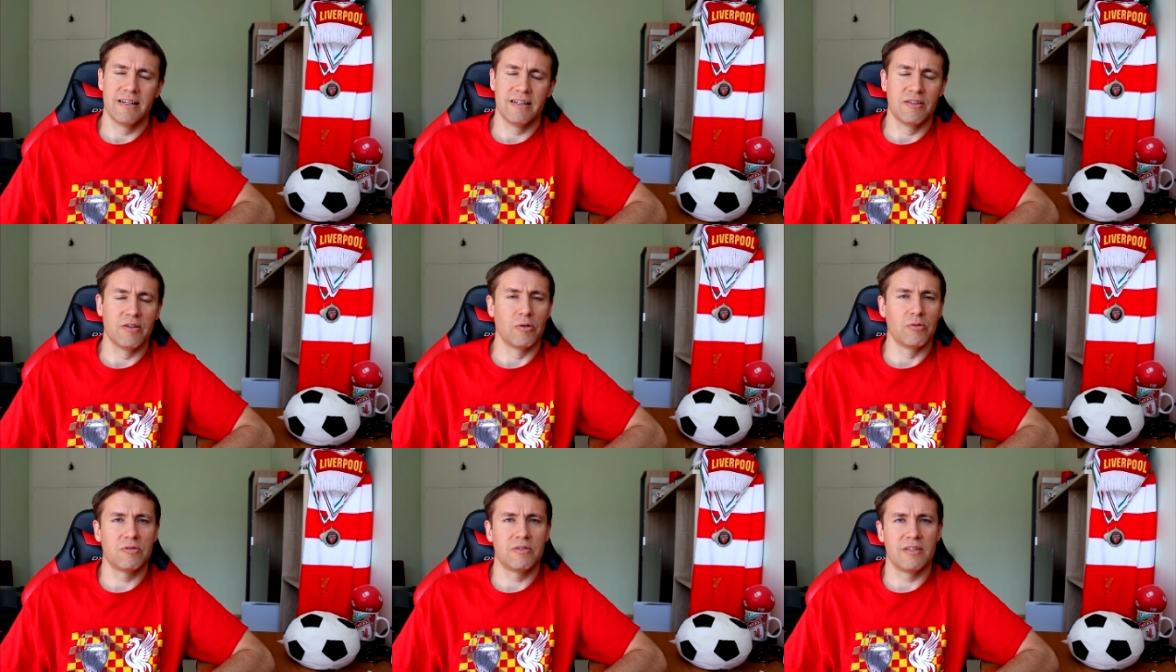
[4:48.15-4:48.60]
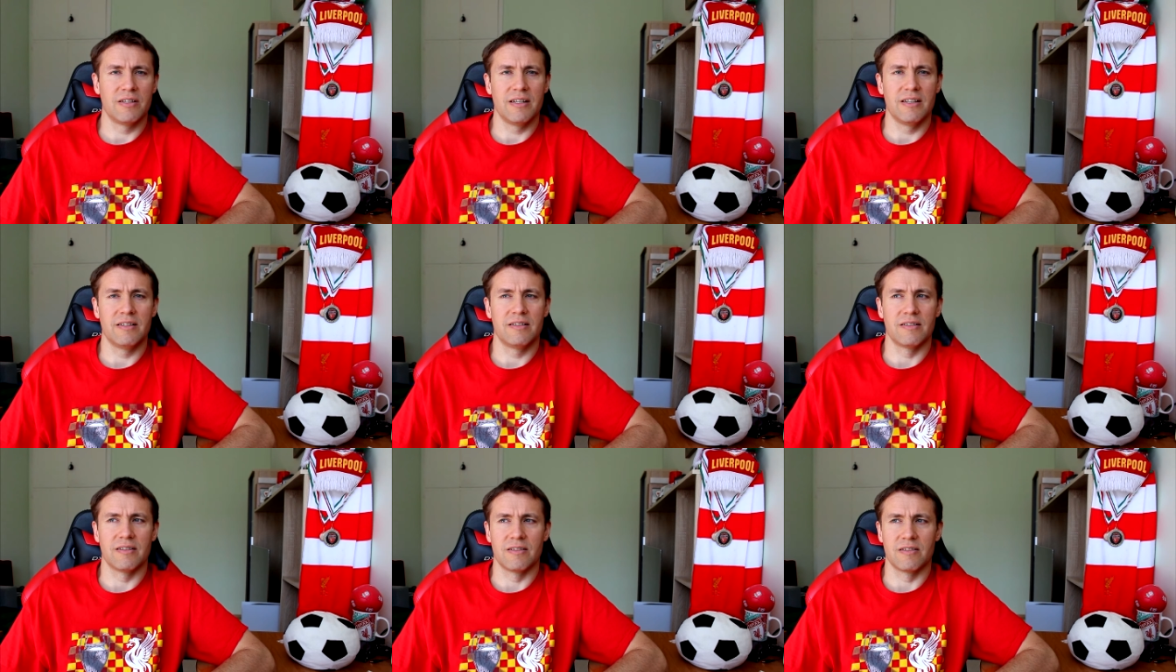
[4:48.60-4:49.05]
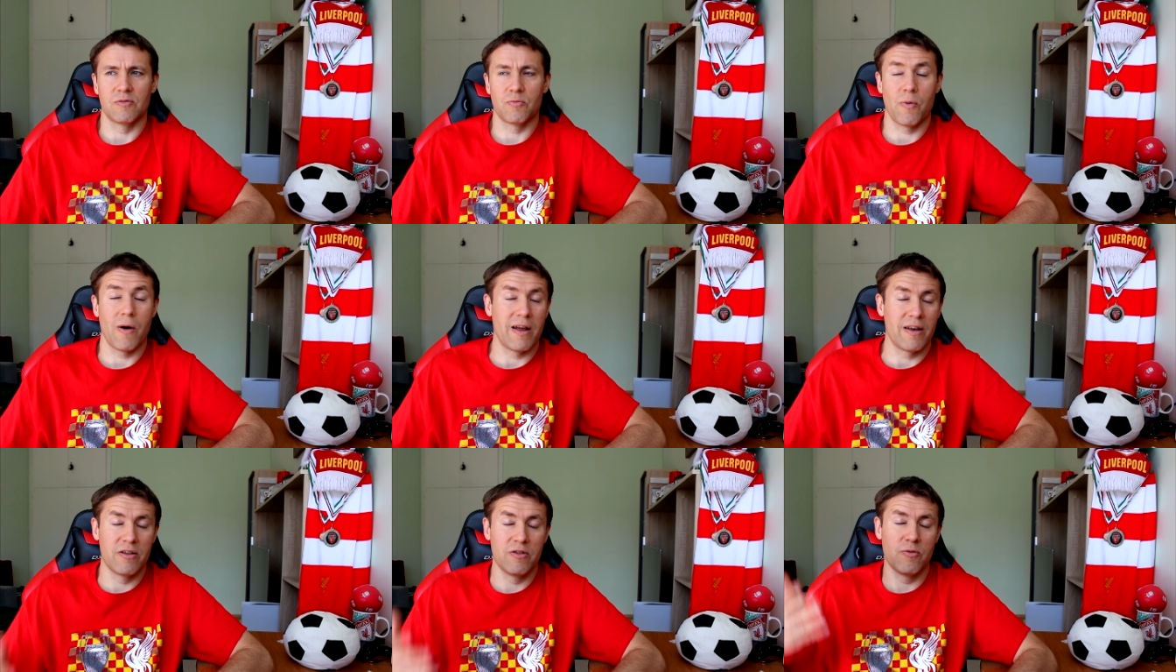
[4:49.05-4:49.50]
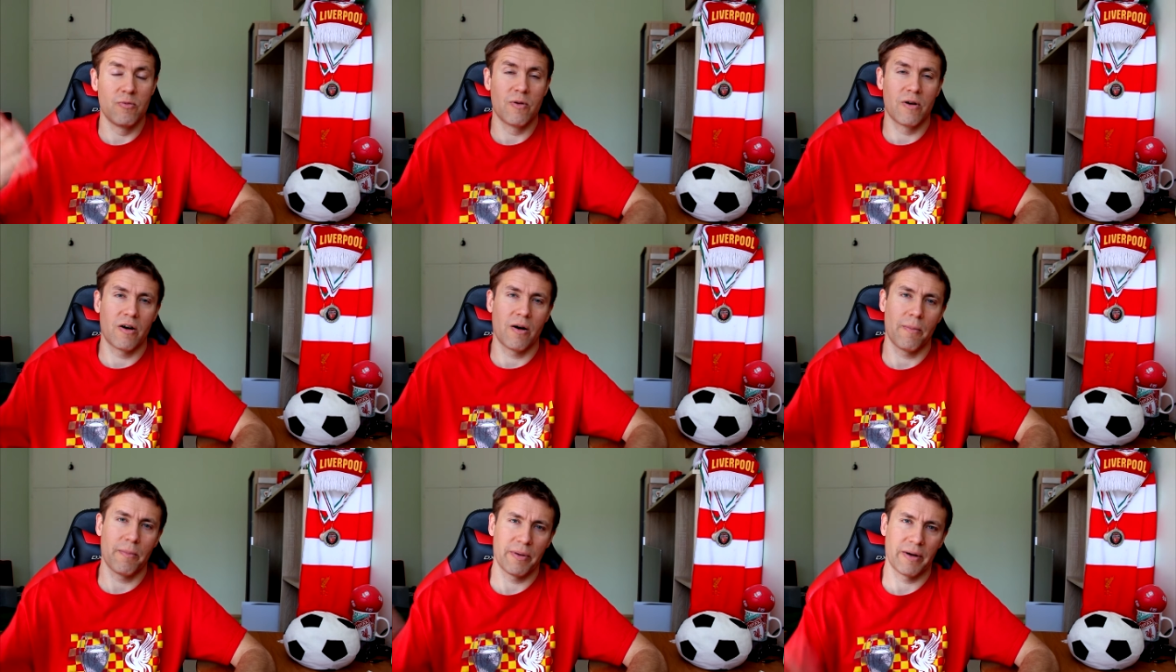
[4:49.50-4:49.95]
in those seasons when you
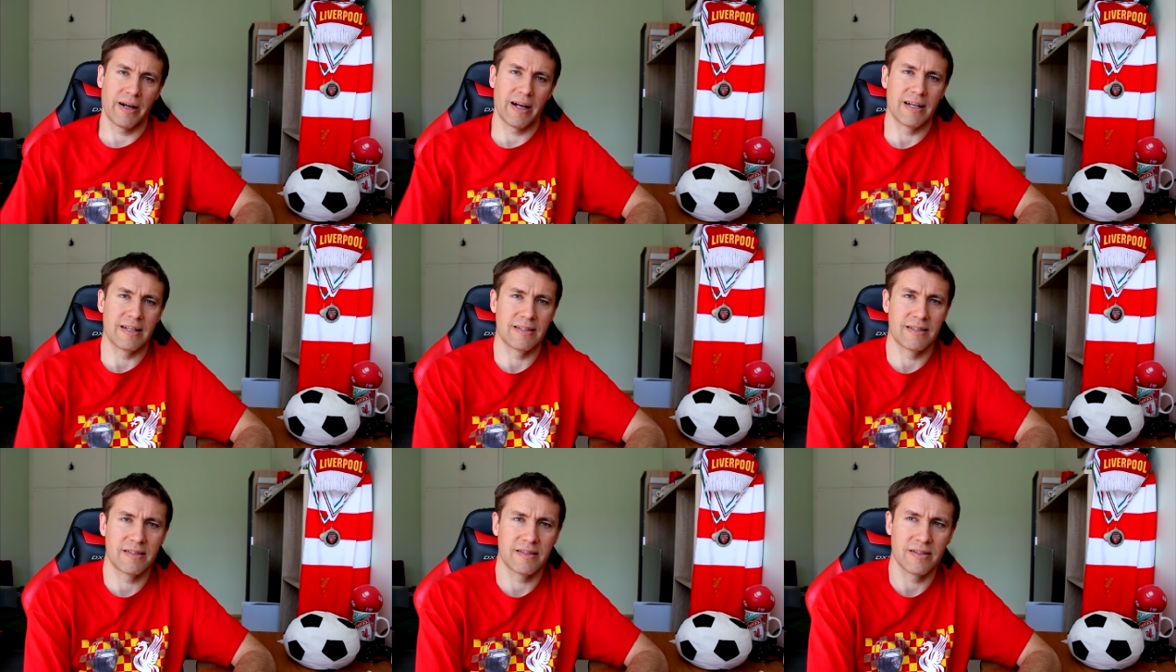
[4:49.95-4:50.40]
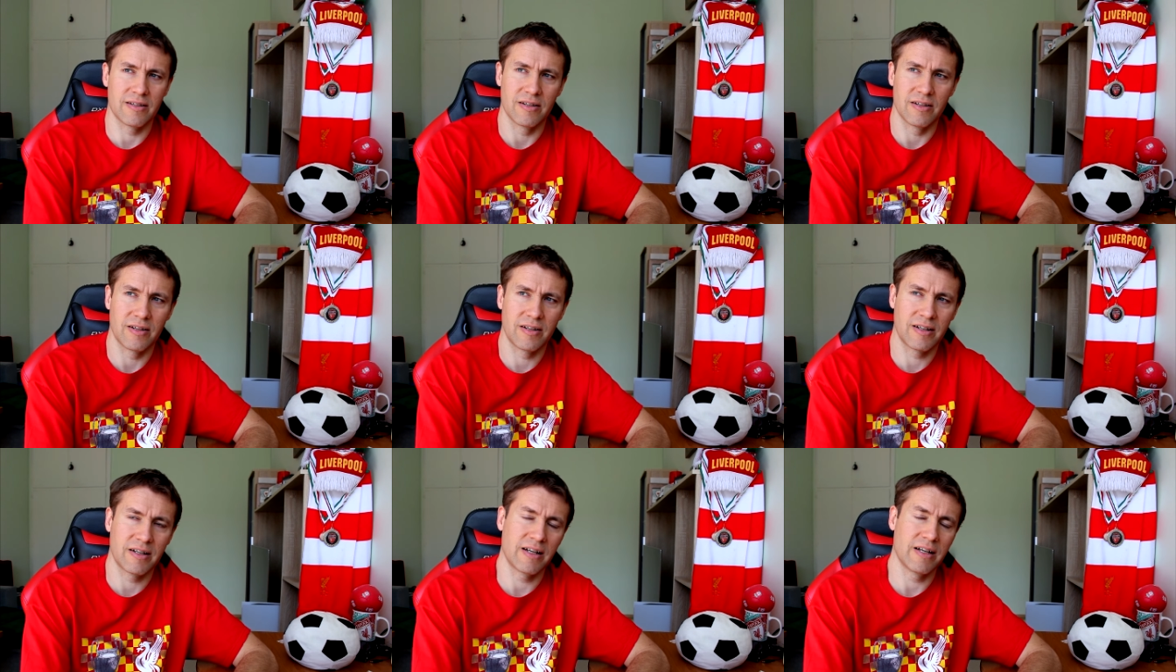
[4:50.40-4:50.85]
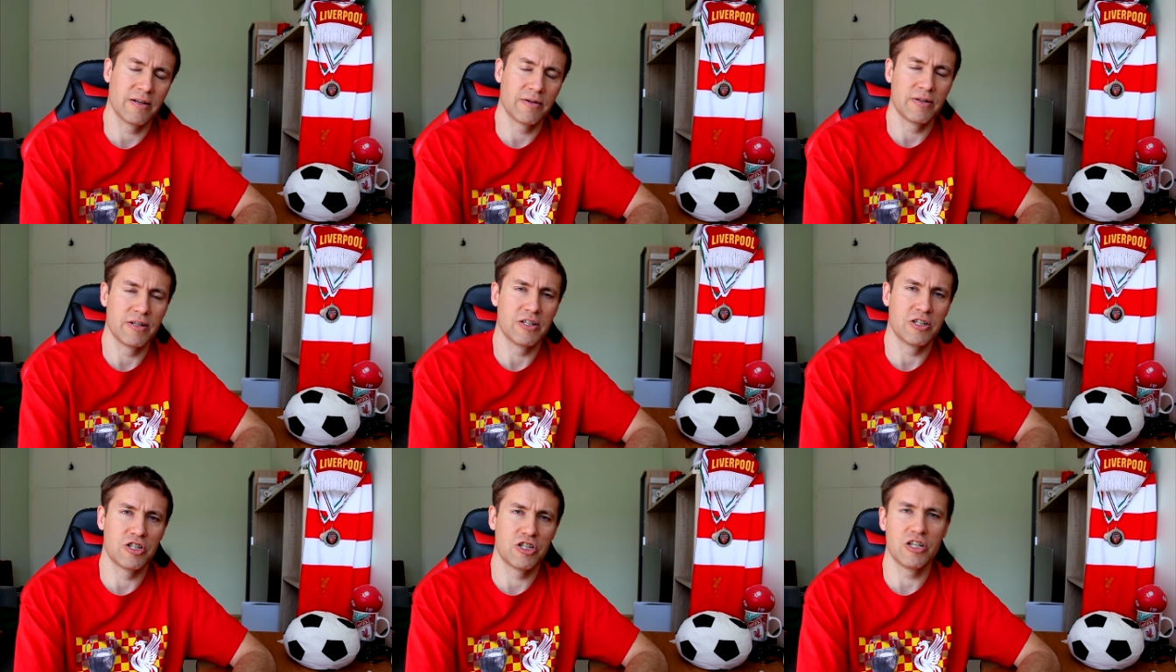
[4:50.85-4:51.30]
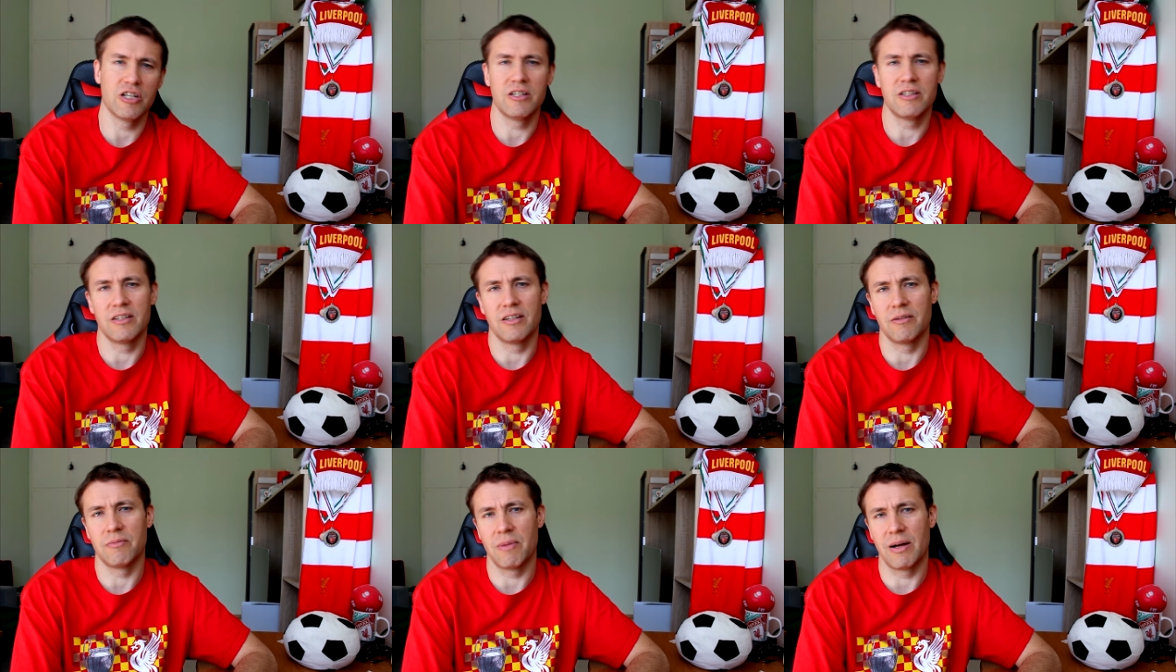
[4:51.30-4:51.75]
were up against a clearly
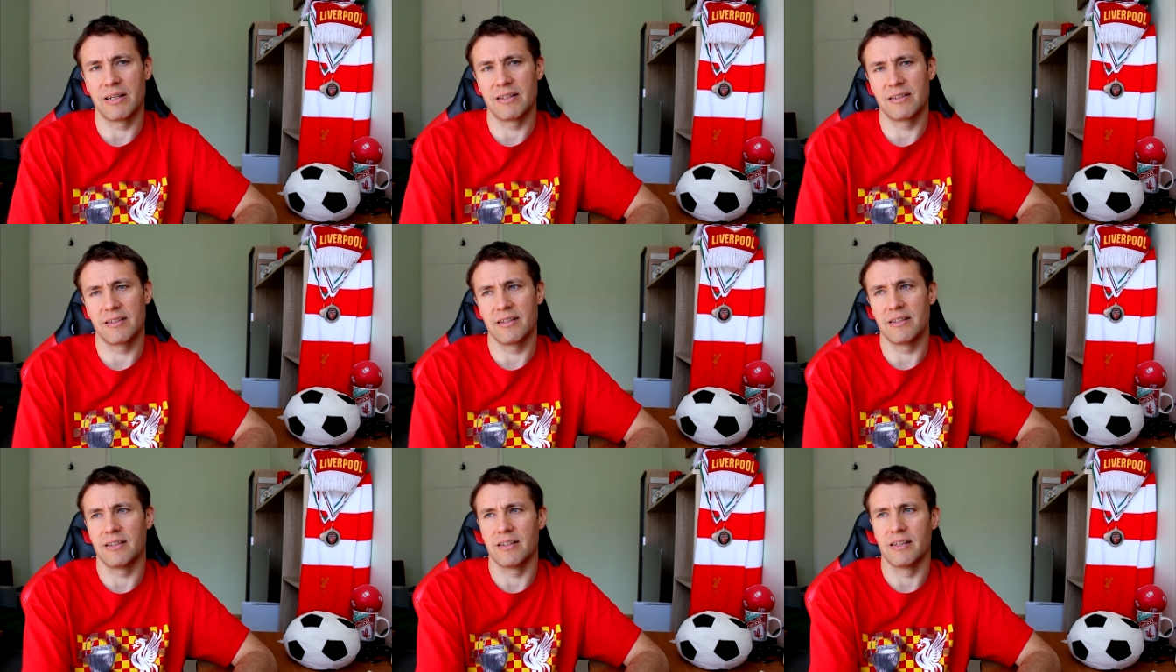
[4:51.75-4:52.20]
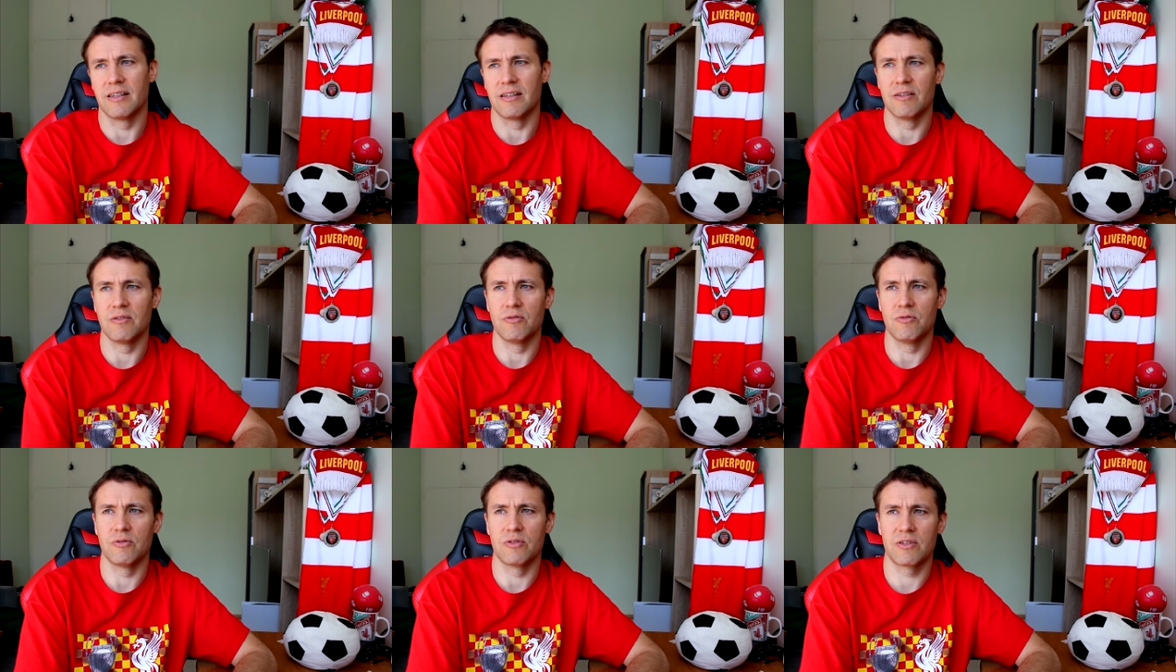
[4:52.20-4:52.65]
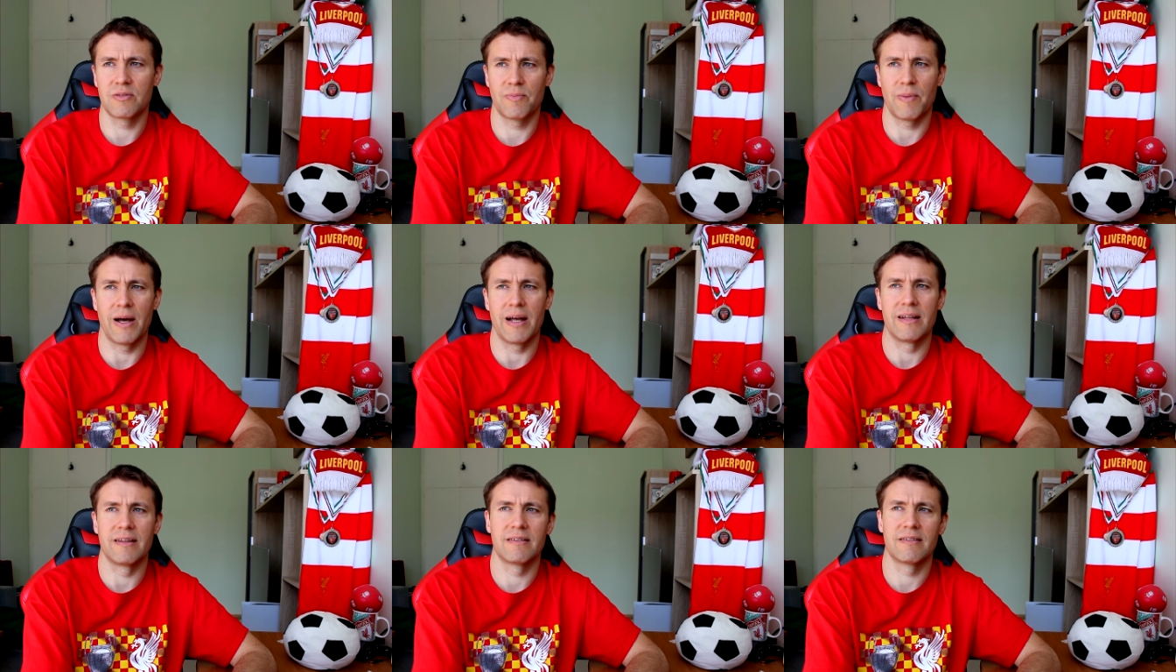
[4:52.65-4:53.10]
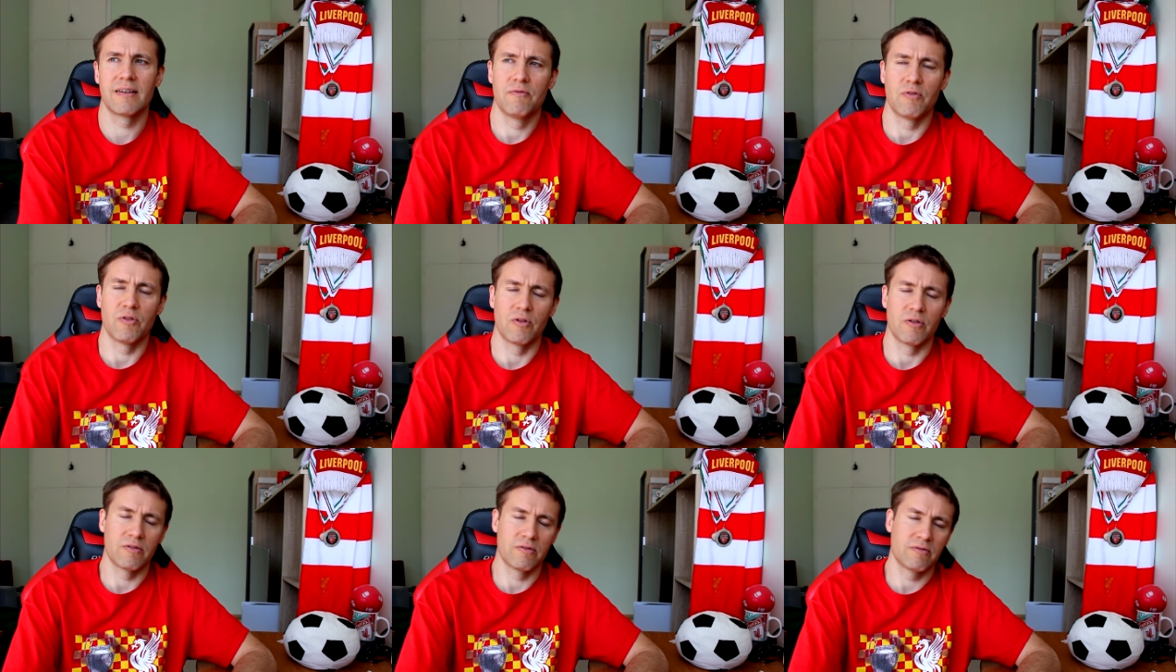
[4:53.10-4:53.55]
cheating Man City, who spent
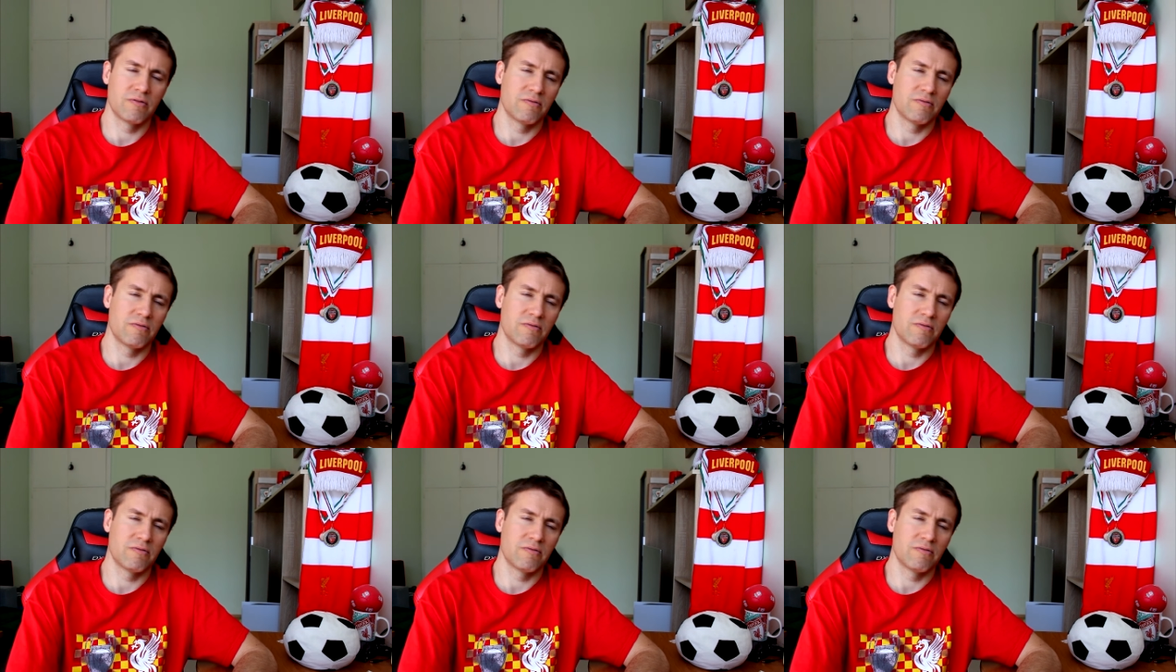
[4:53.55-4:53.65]
for